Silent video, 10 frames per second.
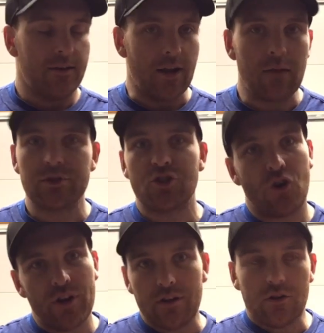You know, I'm
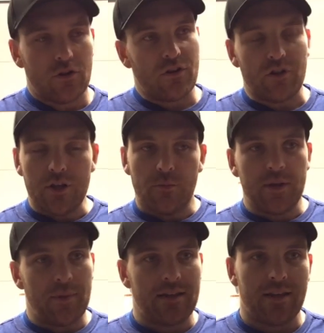starting to learn a little
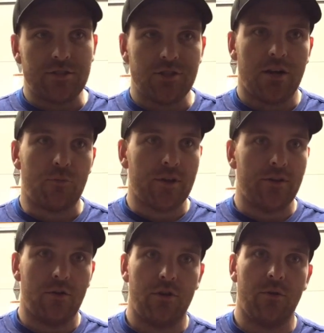bit about that shit. I
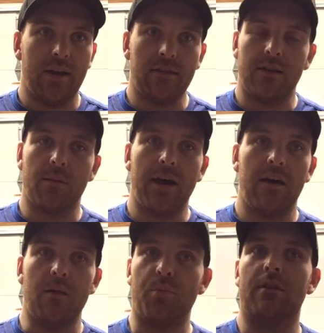really don't know anything
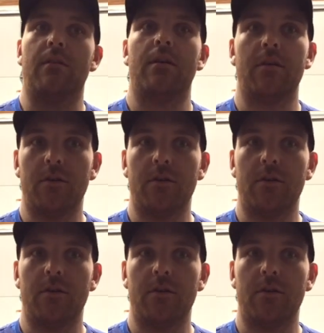about it, but